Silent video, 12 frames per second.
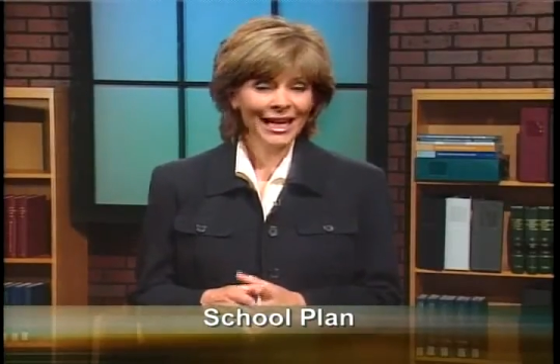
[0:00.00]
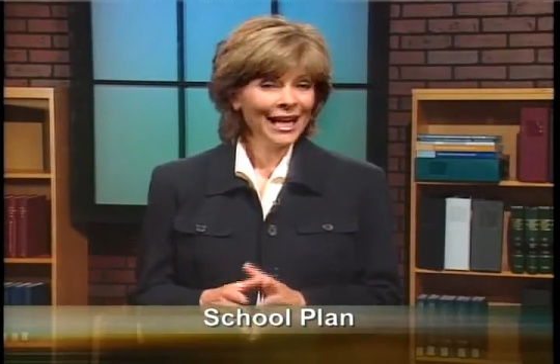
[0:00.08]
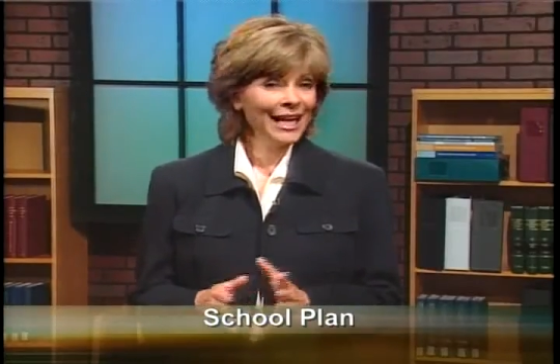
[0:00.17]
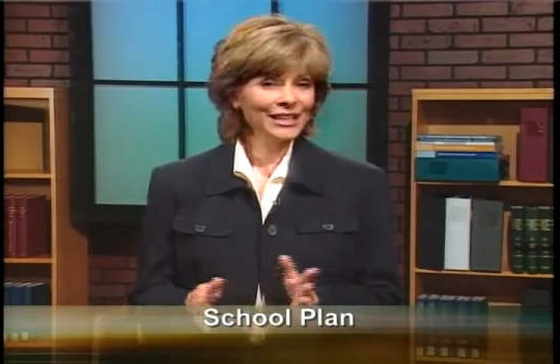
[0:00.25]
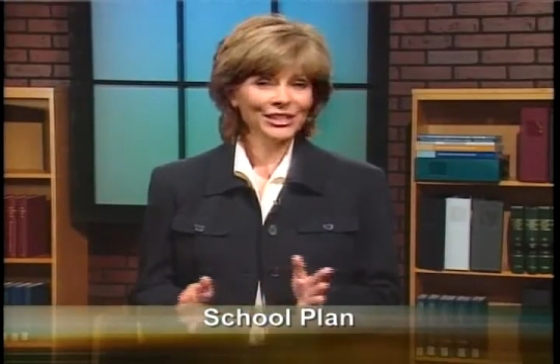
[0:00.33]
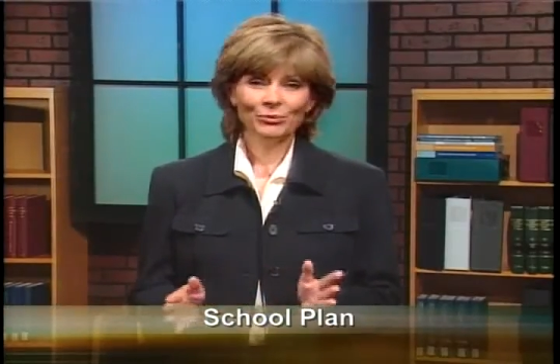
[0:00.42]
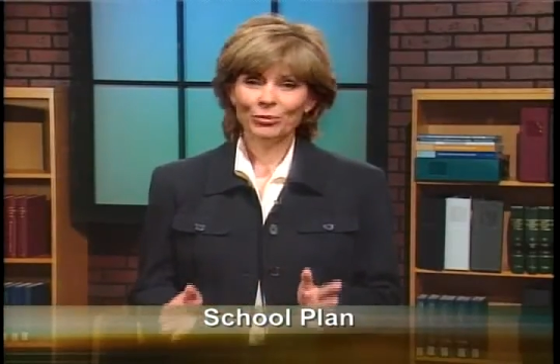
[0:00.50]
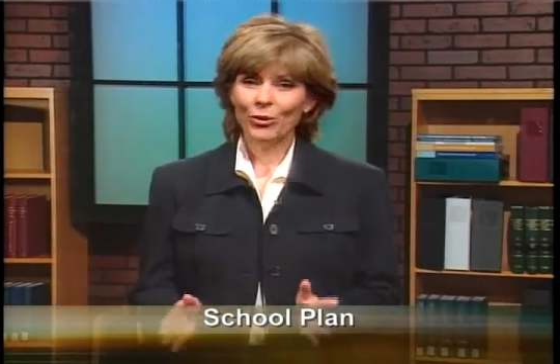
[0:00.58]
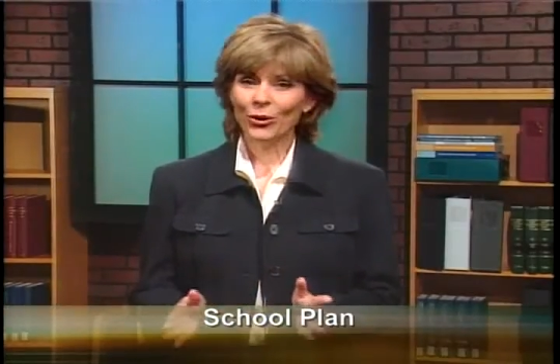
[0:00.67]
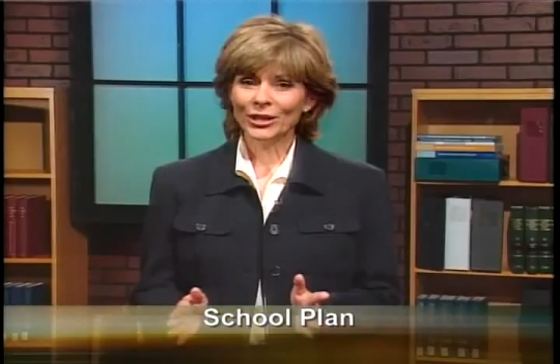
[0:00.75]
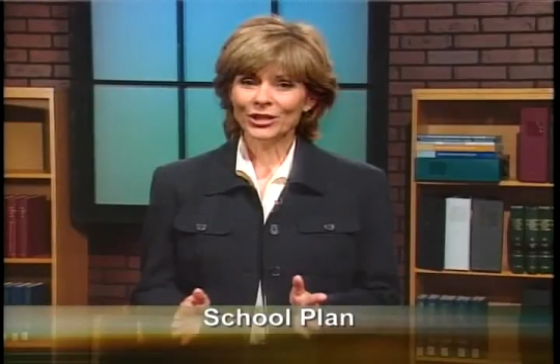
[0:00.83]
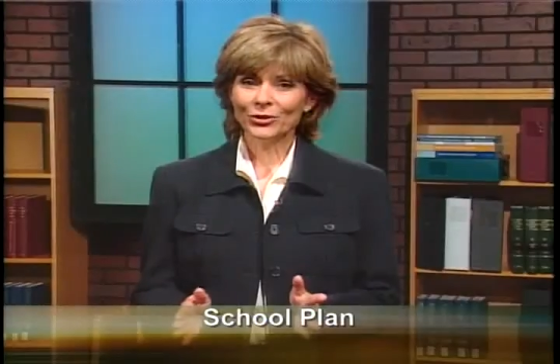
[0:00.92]
It's
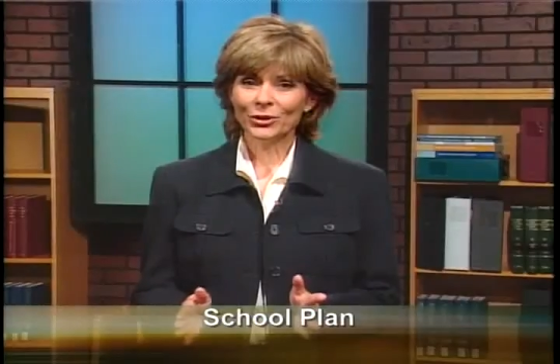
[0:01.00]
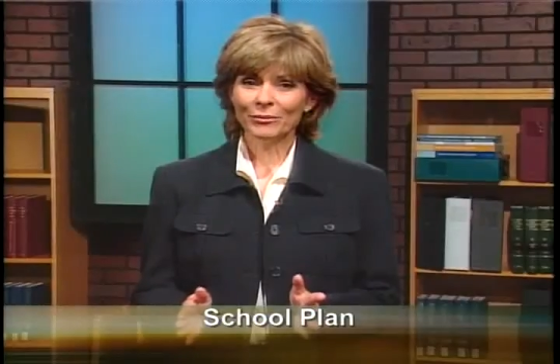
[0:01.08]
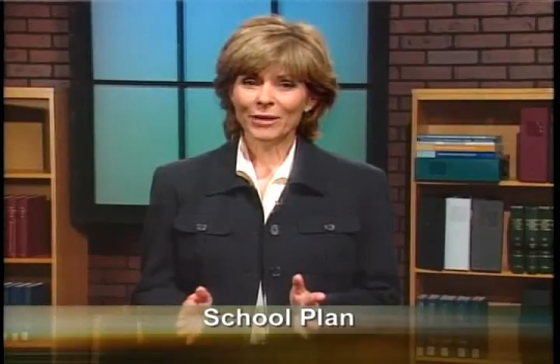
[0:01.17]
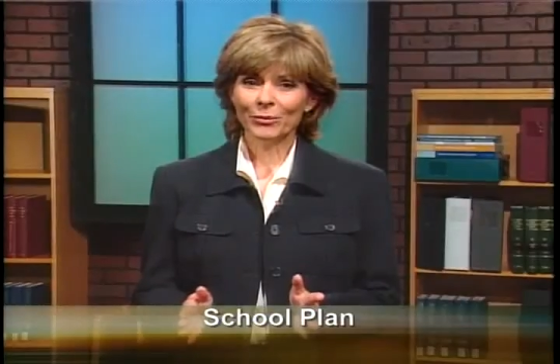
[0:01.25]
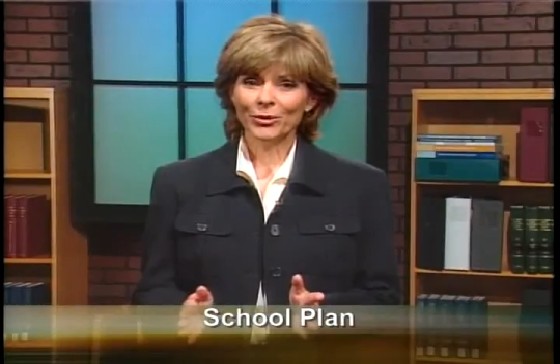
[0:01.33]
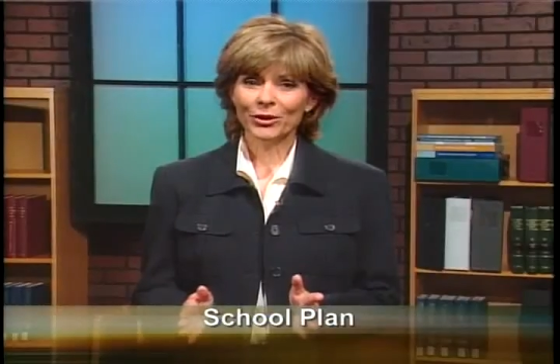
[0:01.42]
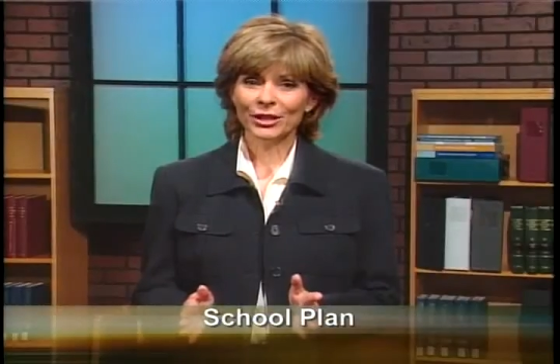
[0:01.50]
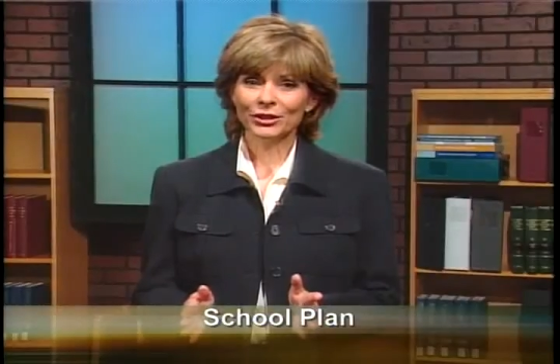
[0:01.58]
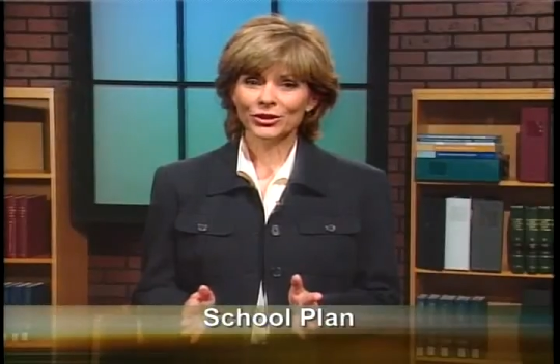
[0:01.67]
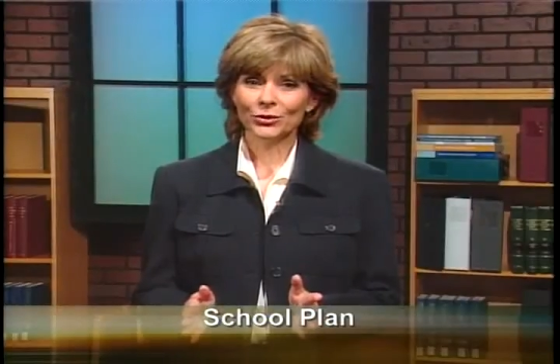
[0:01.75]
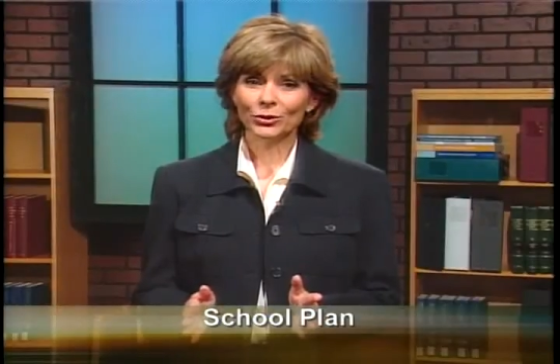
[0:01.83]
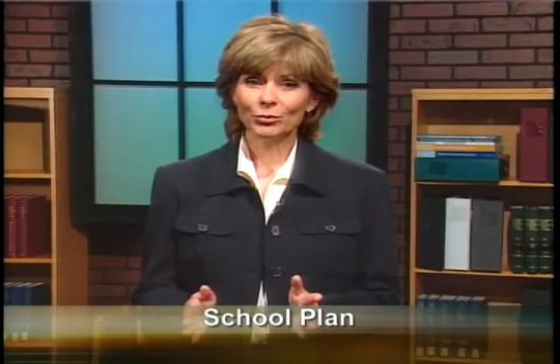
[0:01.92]
important to remember that a
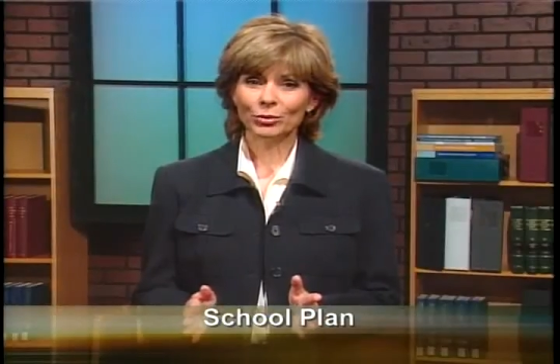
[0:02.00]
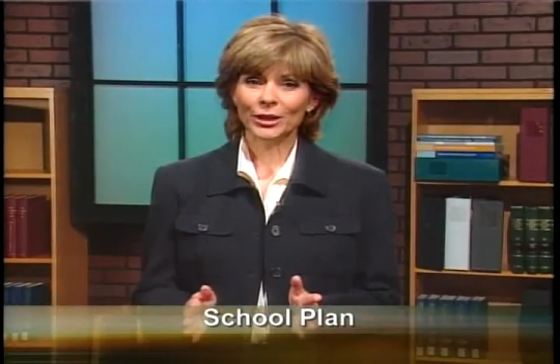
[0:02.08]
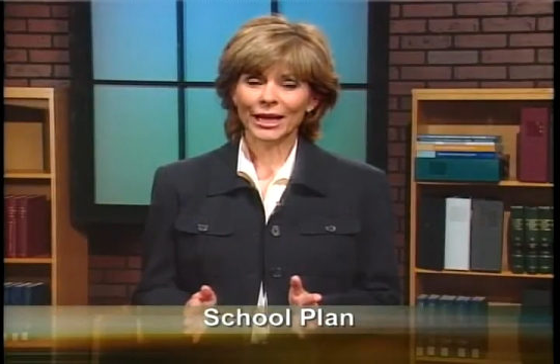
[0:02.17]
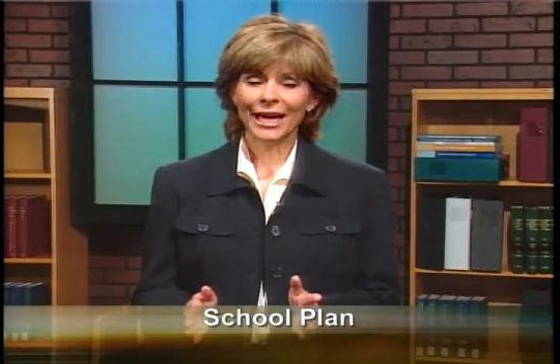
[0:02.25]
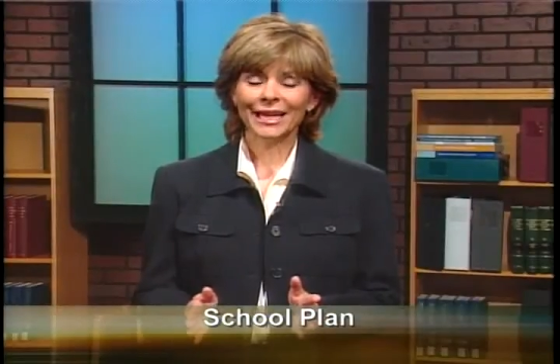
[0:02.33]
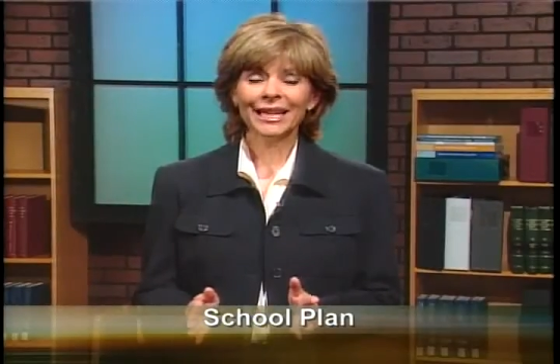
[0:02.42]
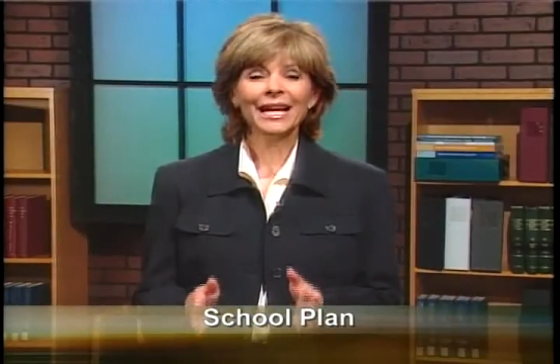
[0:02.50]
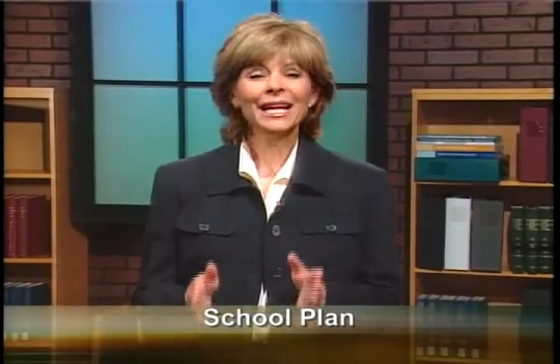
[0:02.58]
school plan